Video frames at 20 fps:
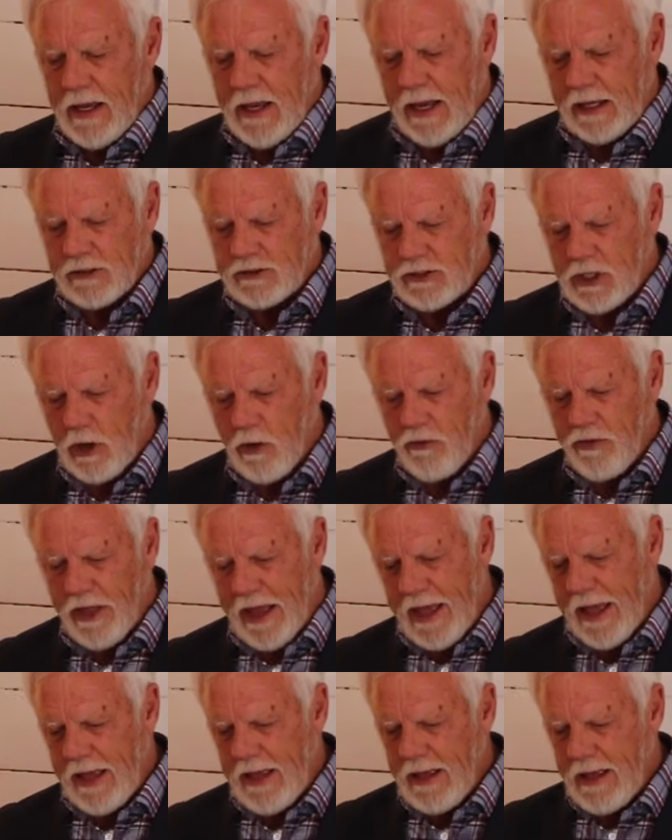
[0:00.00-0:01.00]
And so
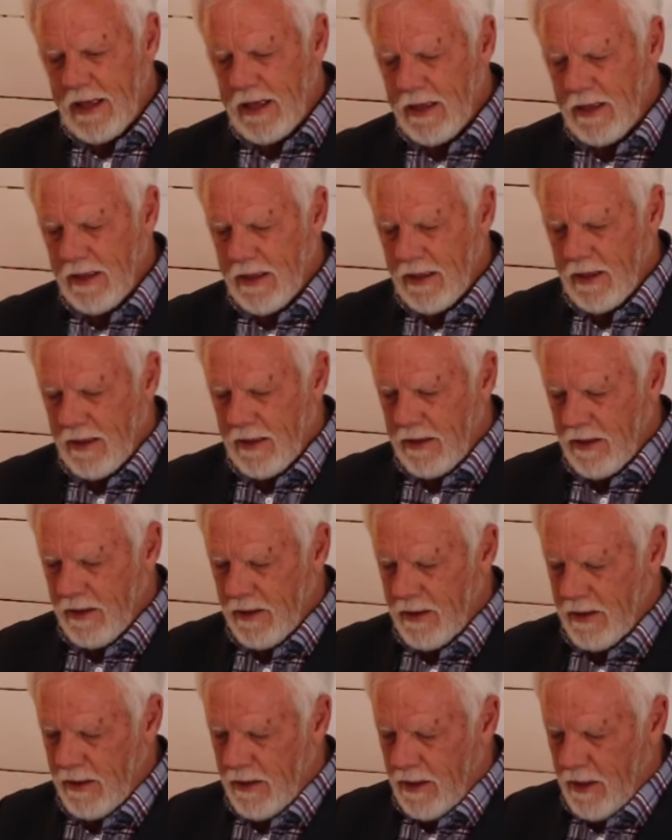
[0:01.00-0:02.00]
they
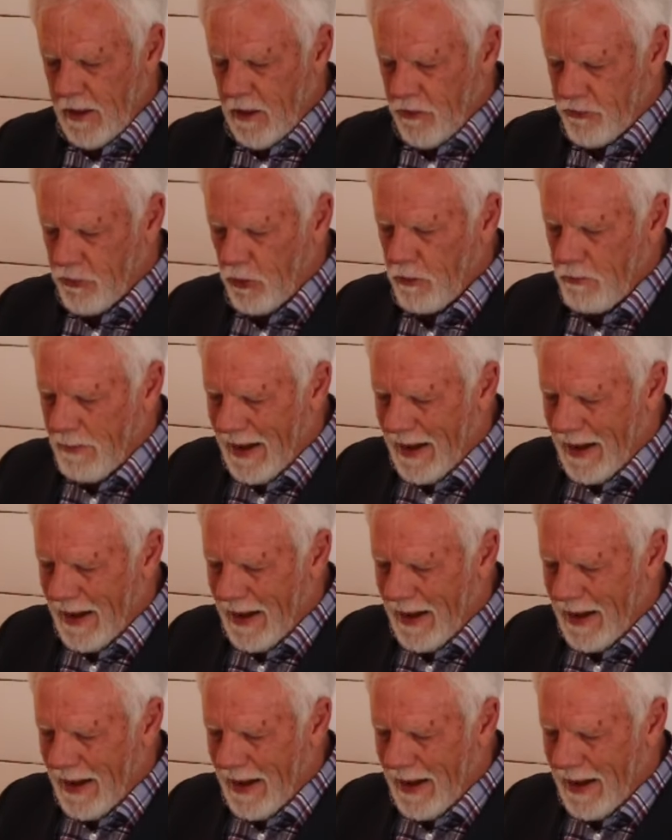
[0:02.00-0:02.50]
through